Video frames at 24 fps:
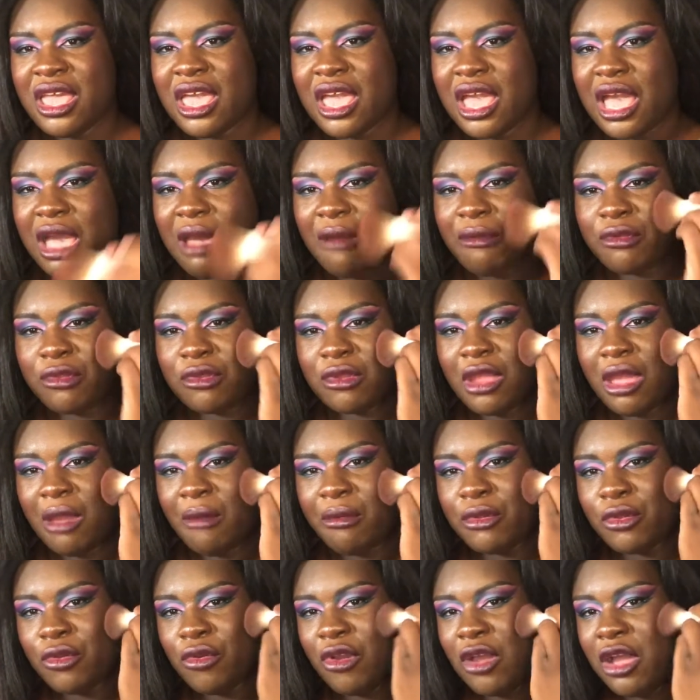I was, I was
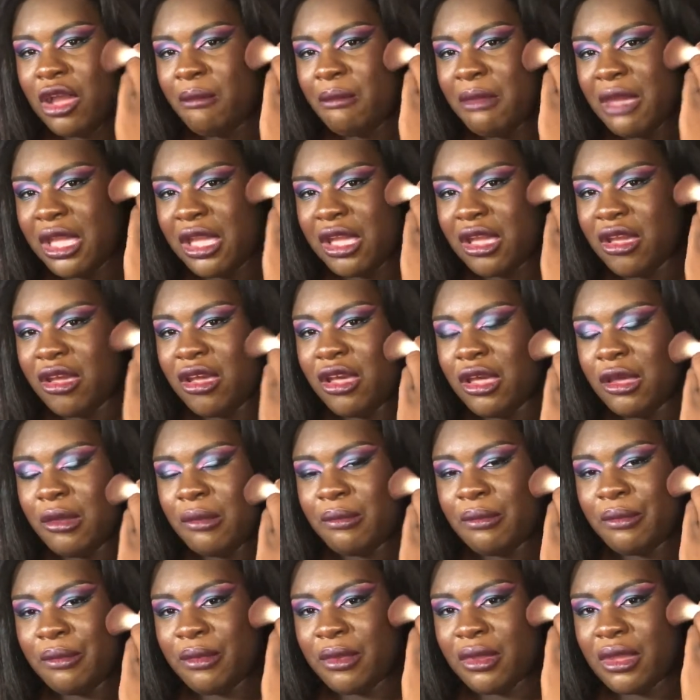doing her makeup.
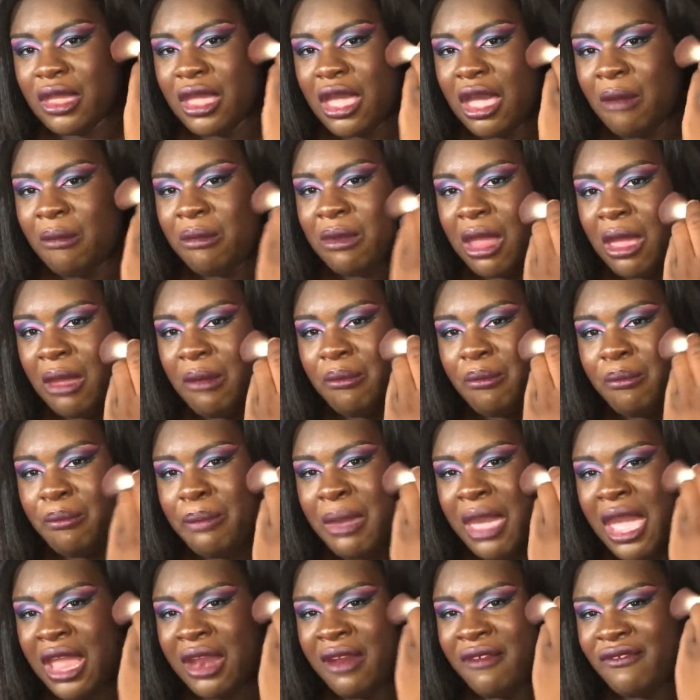I was like
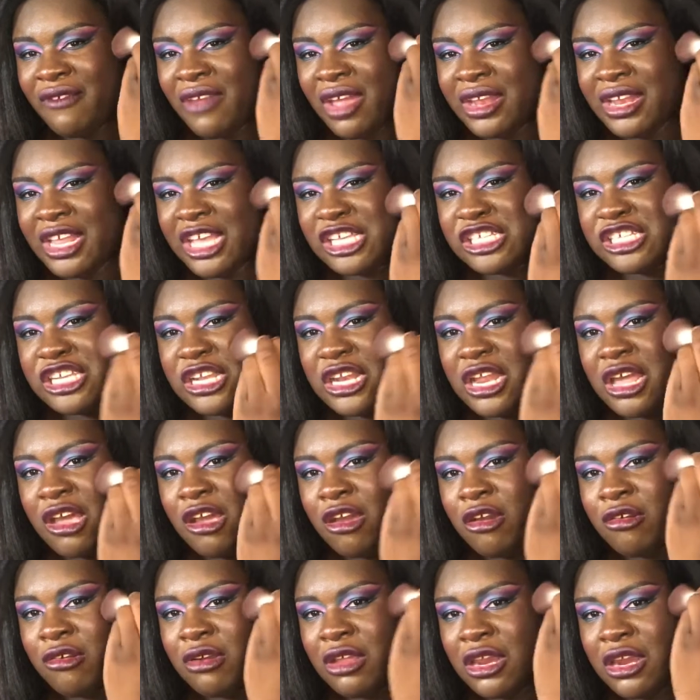patting the foundation
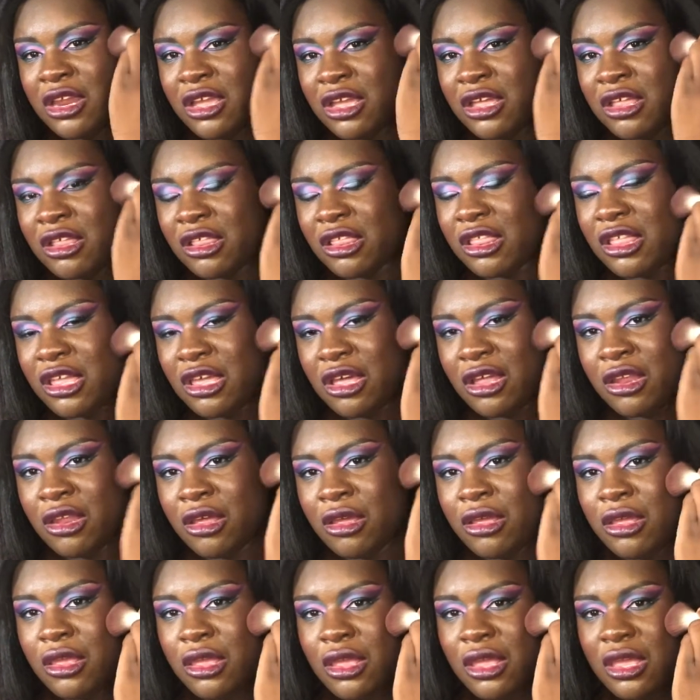on and the concealer.
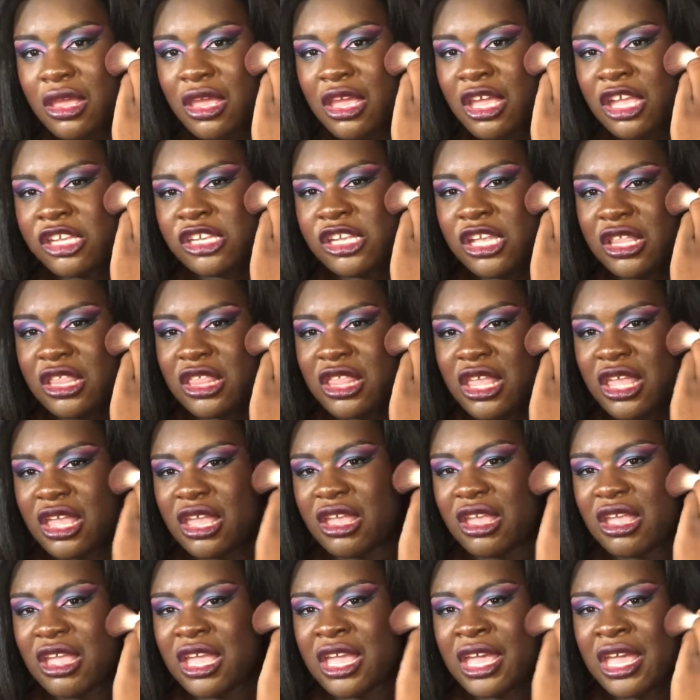And she said,
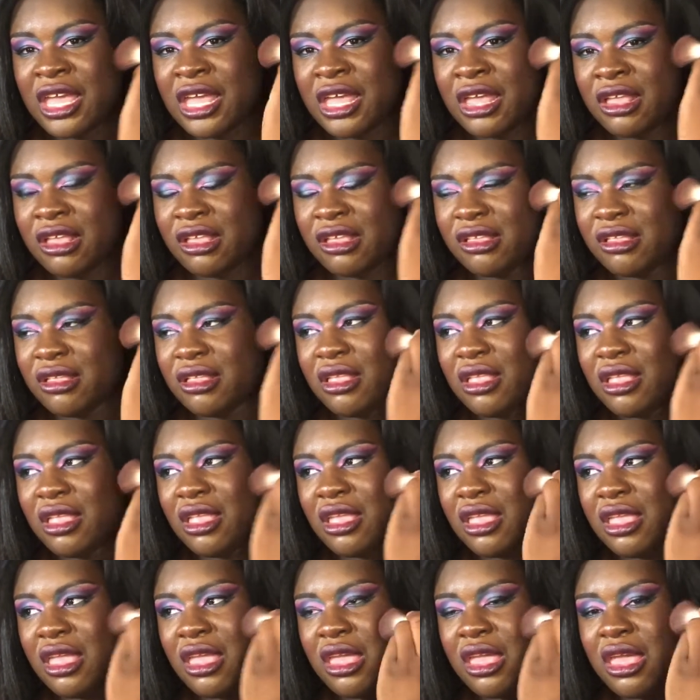and
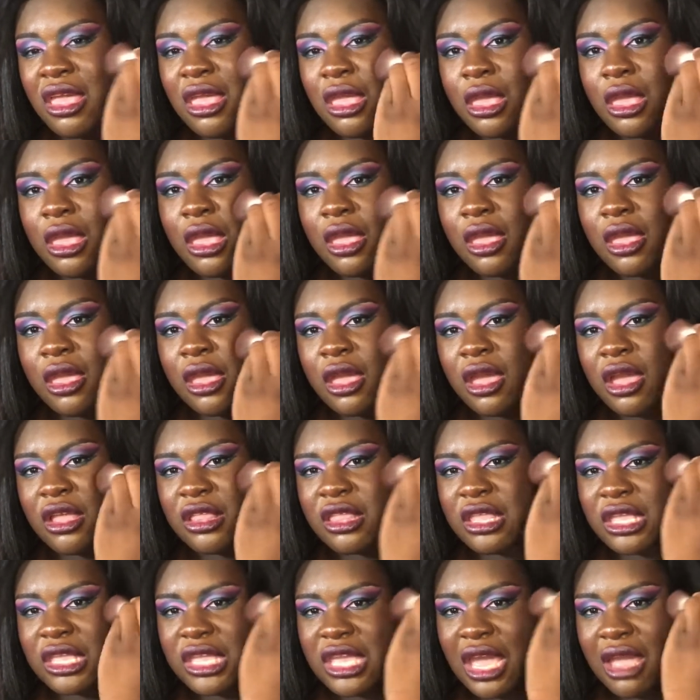I
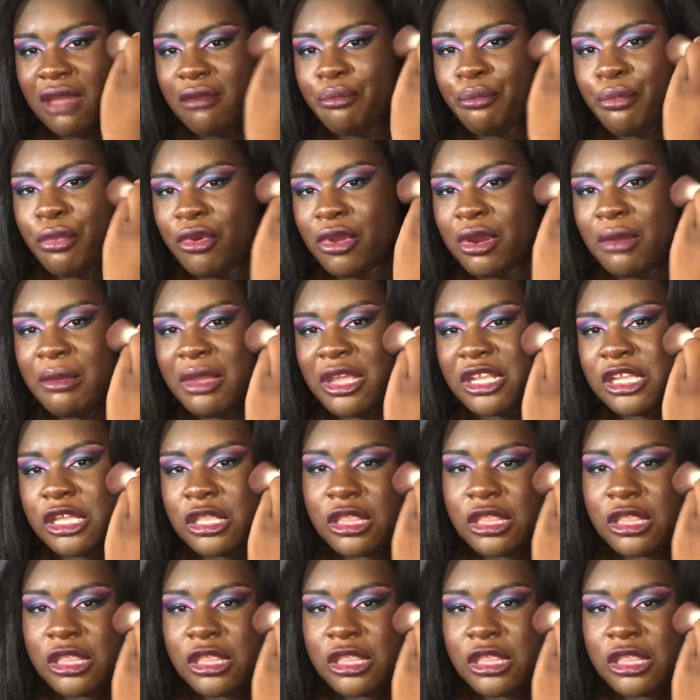said, yeah, I'm born a man. She